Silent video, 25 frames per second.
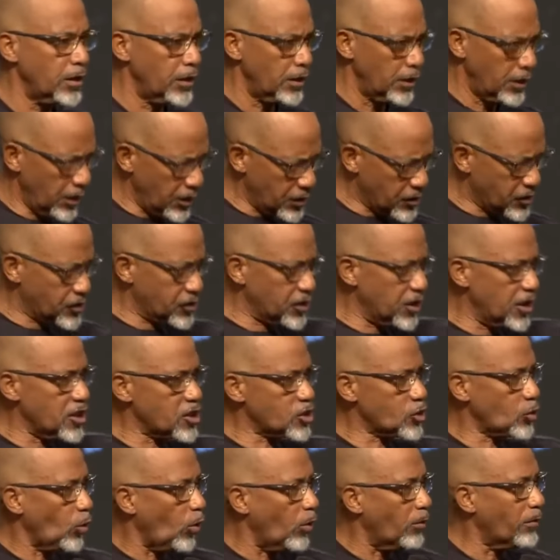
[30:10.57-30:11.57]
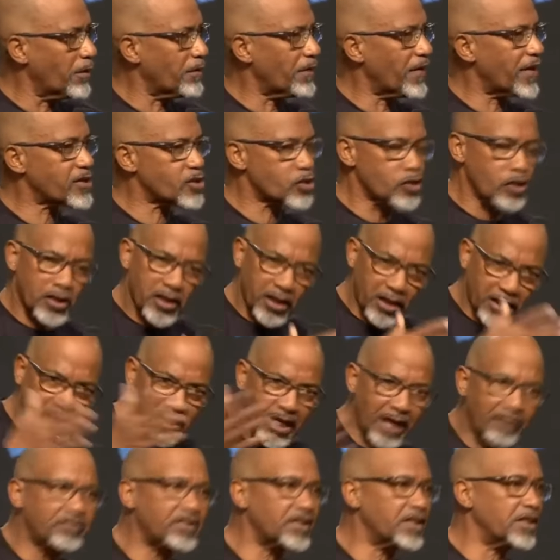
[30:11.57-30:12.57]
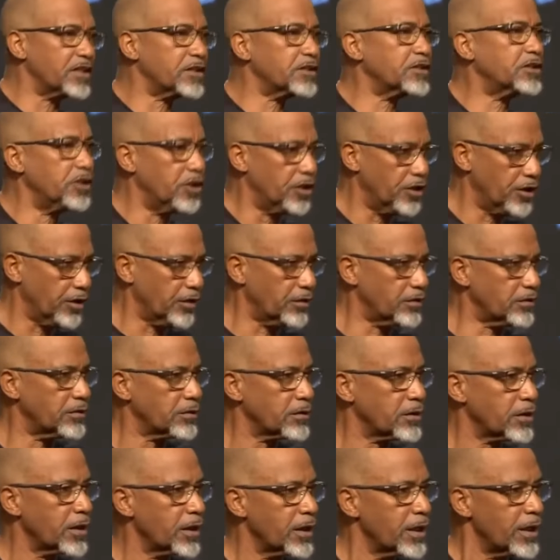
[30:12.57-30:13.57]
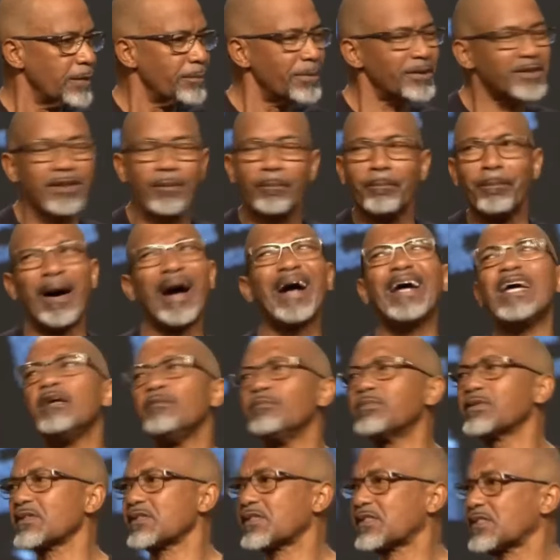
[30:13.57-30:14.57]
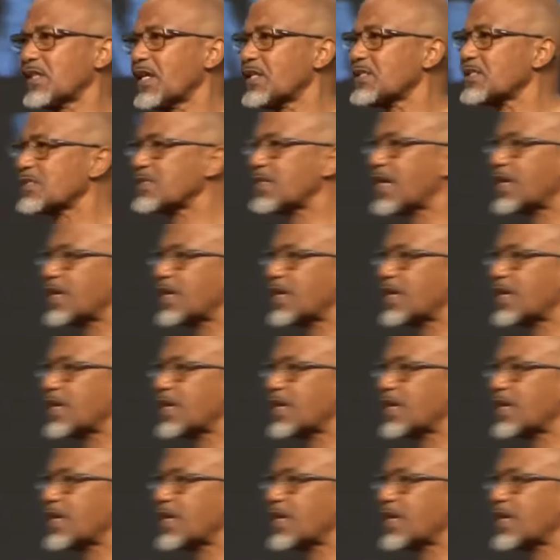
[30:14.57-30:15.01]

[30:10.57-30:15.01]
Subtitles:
He sees a woman that's not a covenant girl, But the Bible says